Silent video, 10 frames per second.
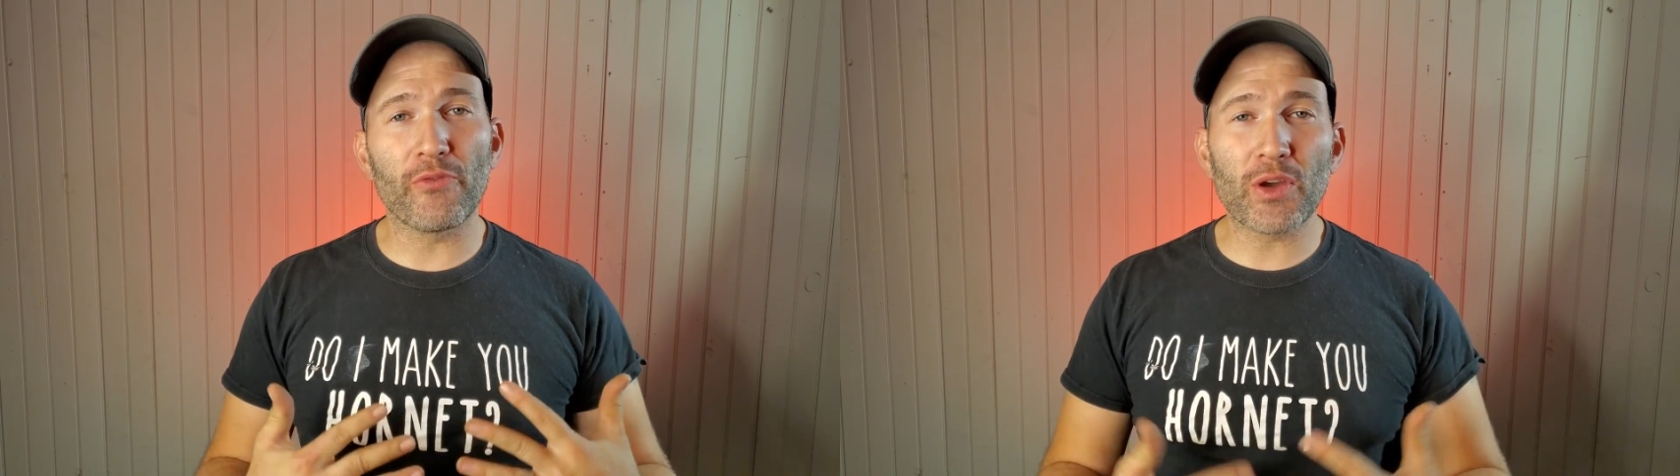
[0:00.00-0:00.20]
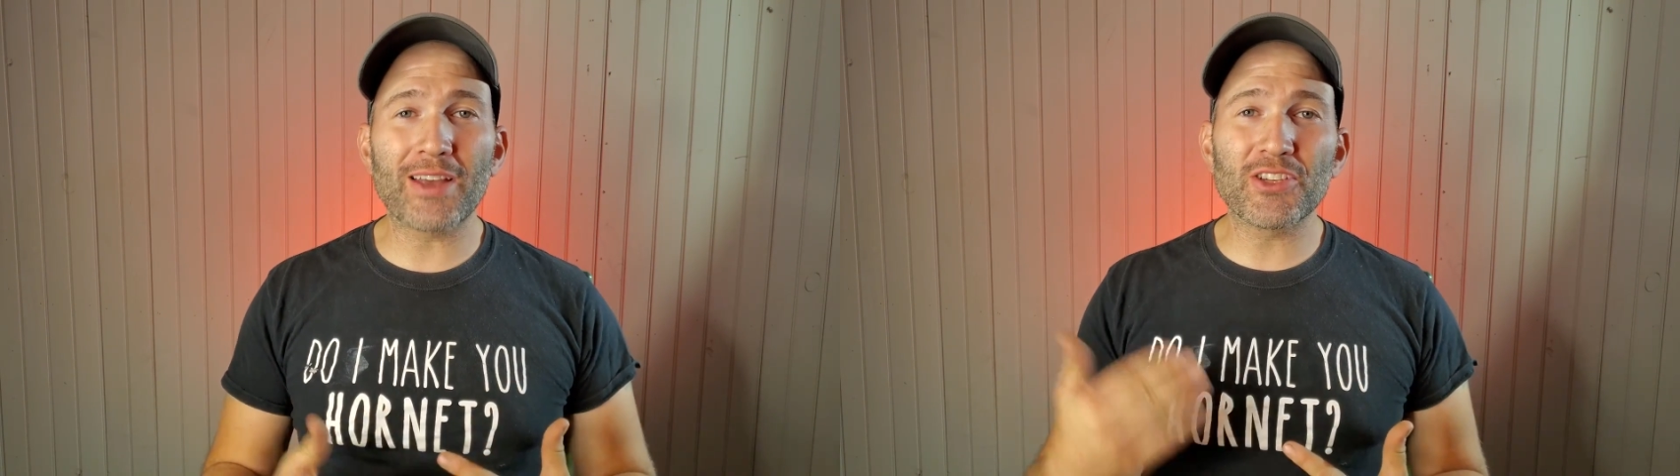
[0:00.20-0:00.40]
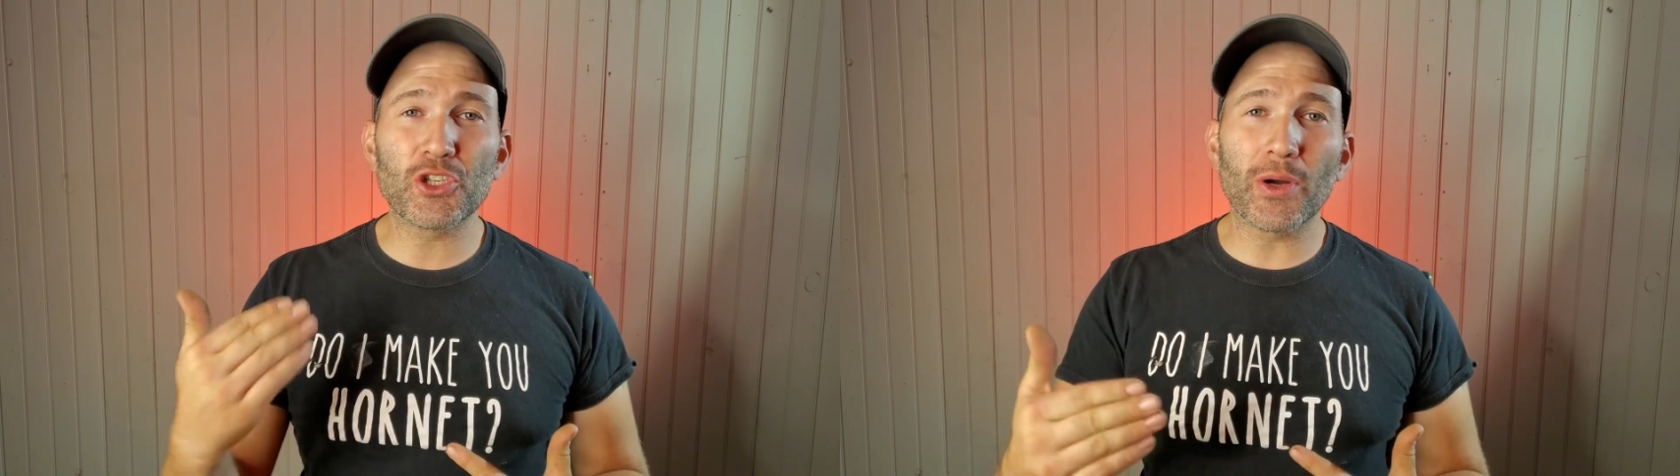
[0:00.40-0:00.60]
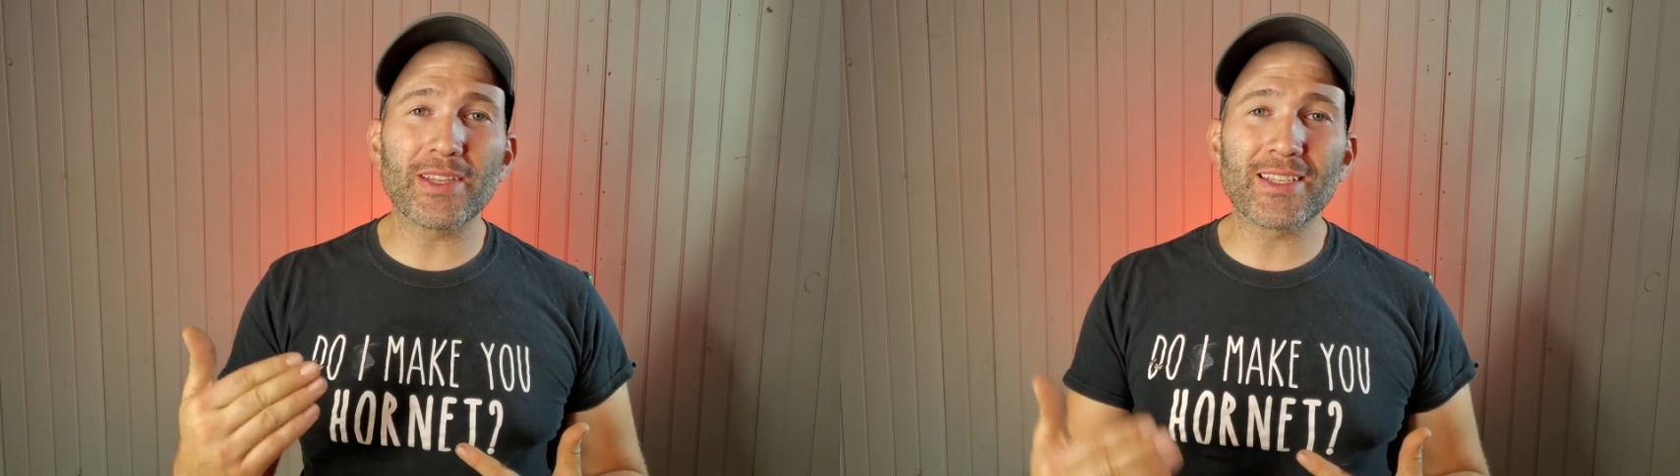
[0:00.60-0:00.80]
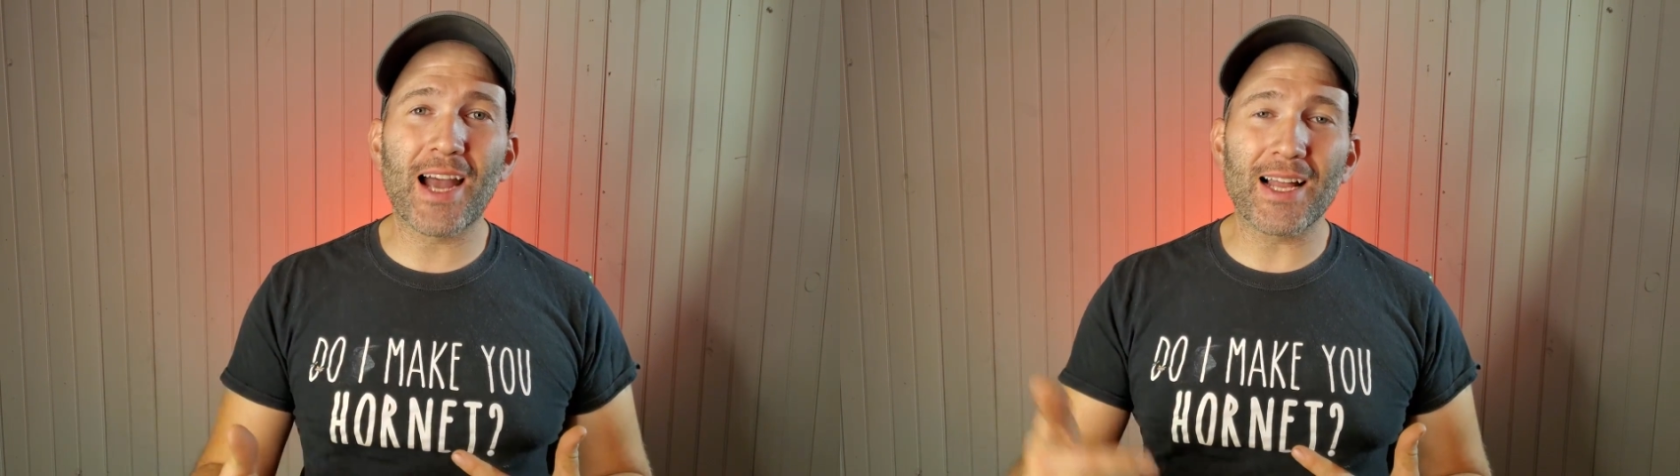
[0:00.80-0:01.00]
If you guys enjoyed
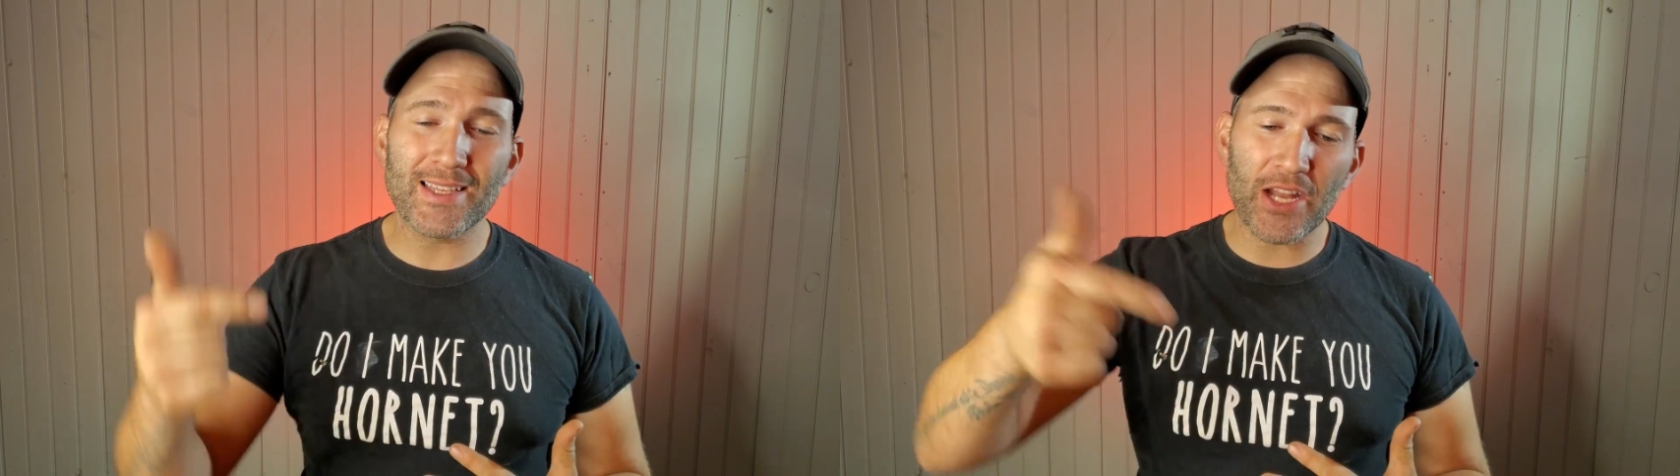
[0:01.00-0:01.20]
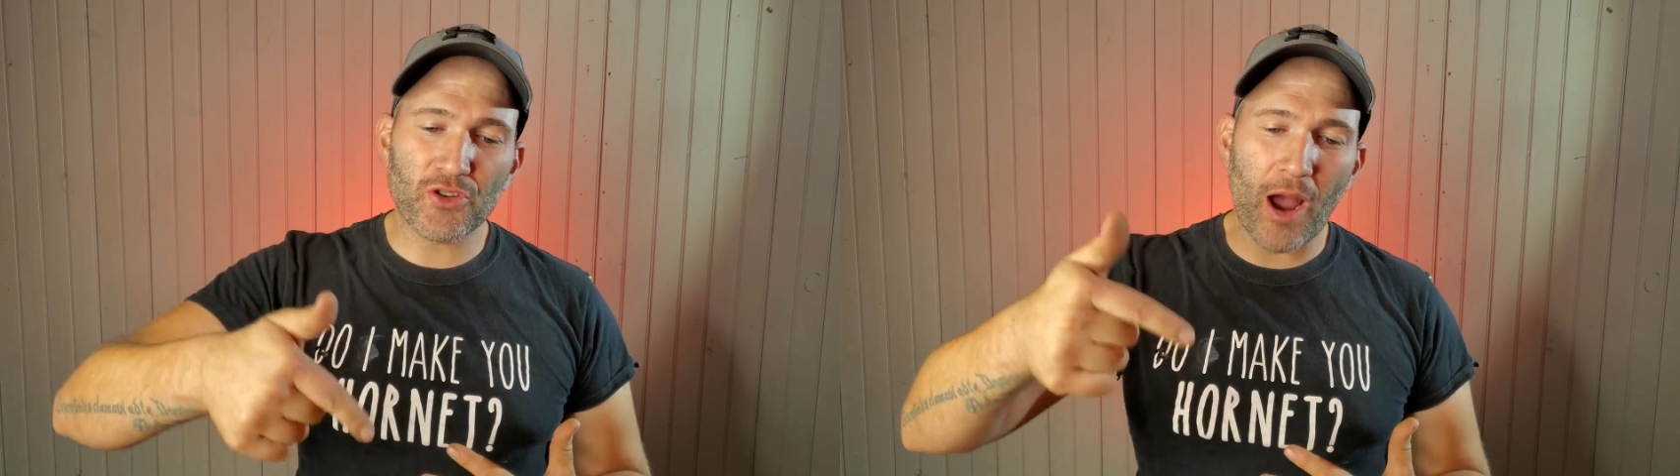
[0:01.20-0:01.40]
this content,